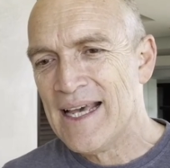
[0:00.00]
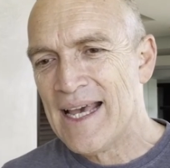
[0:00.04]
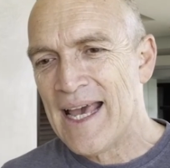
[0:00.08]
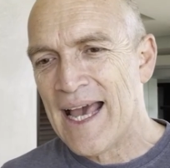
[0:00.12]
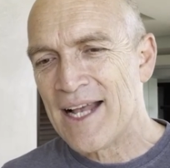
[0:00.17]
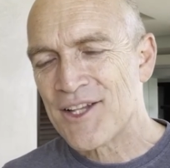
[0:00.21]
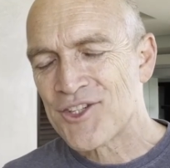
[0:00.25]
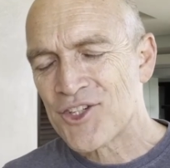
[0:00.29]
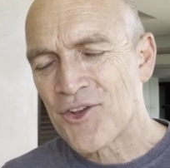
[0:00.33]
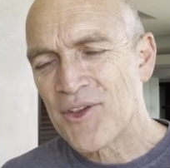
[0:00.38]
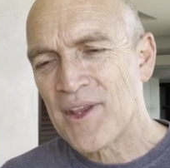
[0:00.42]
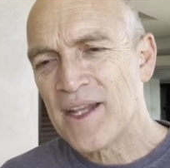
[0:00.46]

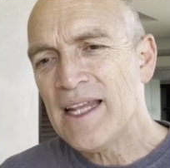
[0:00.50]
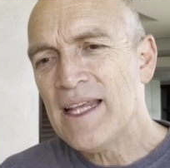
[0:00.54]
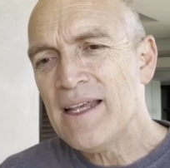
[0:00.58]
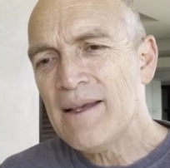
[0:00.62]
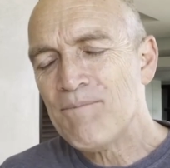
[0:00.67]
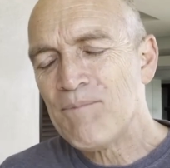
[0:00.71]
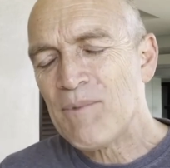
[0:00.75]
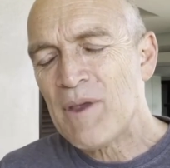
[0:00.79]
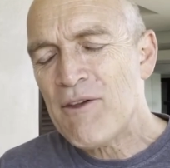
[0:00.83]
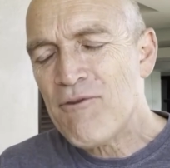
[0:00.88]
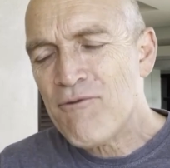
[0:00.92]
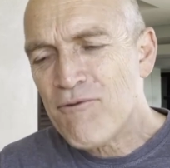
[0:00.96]
And so
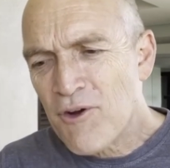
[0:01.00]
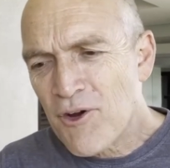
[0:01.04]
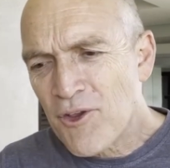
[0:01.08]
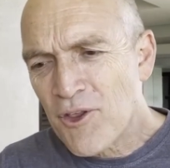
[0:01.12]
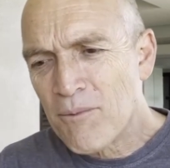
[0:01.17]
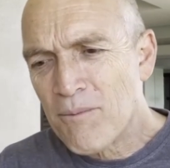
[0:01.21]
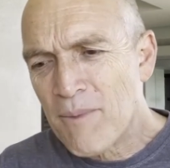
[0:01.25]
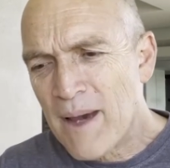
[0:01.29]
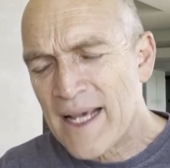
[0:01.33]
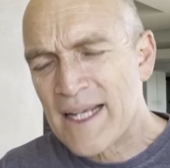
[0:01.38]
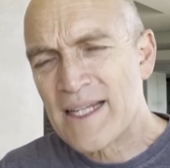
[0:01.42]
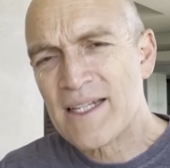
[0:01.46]
then he further
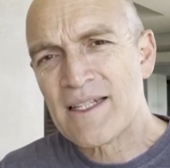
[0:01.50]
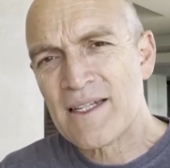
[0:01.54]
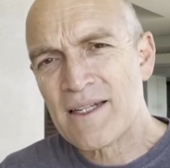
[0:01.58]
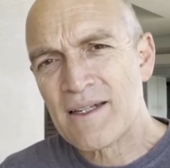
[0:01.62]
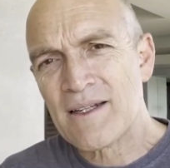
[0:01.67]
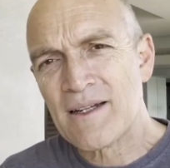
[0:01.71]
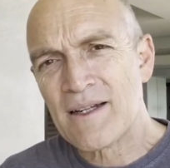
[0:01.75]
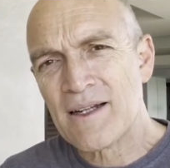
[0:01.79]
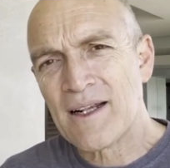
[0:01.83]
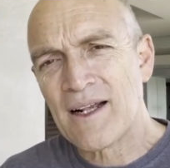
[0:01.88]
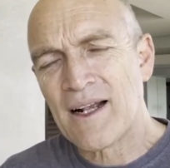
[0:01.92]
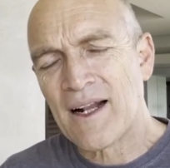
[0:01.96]

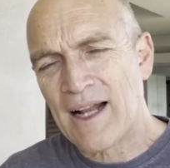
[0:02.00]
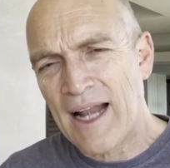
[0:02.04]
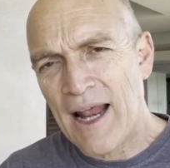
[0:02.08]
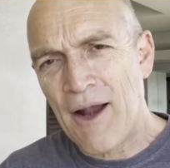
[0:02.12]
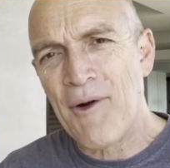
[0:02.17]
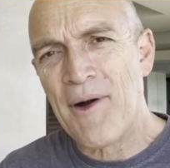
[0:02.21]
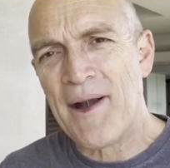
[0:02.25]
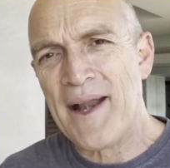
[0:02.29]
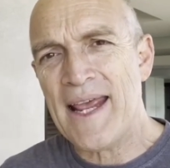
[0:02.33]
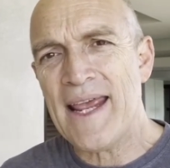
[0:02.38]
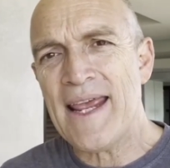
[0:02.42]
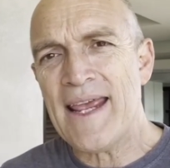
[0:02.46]
makes
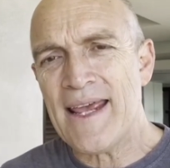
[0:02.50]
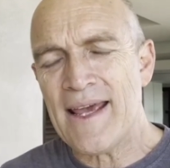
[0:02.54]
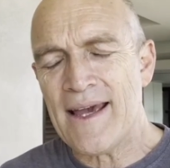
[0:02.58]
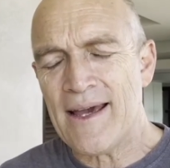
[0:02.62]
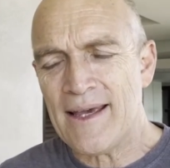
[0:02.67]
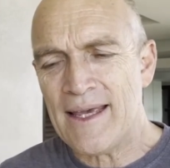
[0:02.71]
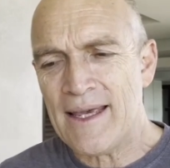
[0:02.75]
clarity here.